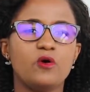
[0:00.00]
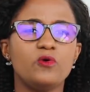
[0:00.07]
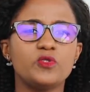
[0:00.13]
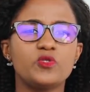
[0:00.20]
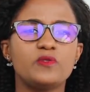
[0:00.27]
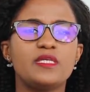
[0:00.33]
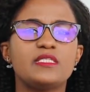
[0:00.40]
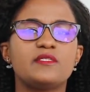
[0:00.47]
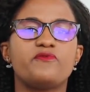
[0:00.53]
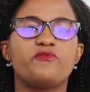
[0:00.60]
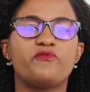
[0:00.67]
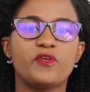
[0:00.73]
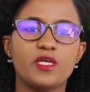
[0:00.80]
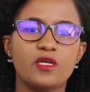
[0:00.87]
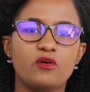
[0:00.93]
Also, there's
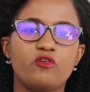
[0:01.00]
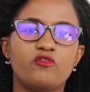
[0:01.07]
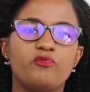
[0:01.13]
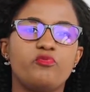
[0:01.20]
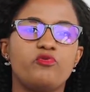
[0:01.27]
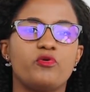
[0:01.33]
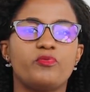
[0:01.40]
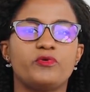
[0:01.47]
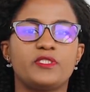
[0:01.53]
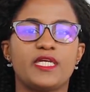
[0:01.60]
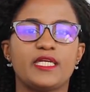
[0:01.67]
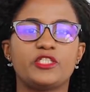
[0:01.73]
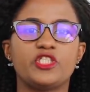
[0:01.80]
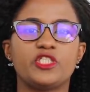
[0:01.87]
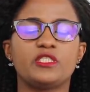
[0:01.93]
fear of poor
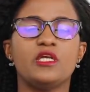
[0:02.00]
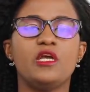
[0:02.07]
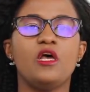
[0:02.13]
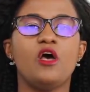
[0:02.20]
protection